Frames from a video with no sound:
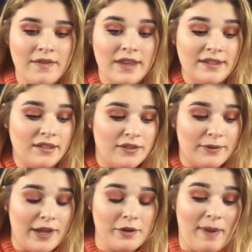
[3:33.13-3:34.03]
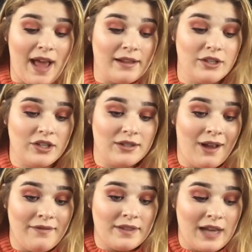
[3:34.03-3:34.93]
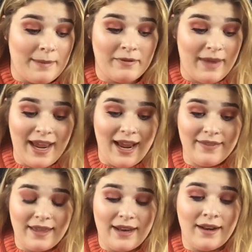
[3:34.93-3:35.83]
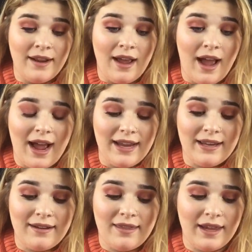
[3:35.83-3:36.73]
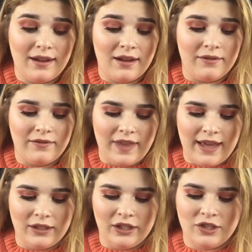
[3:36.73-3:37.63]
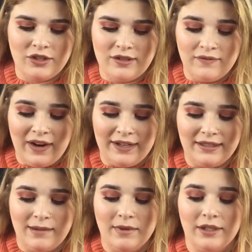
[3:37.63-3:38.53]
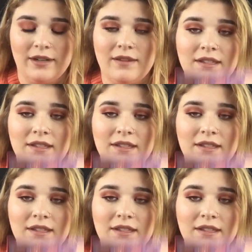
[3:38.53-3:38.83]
This is 3 other palettes just off the top of my head that I can think of that look very similar.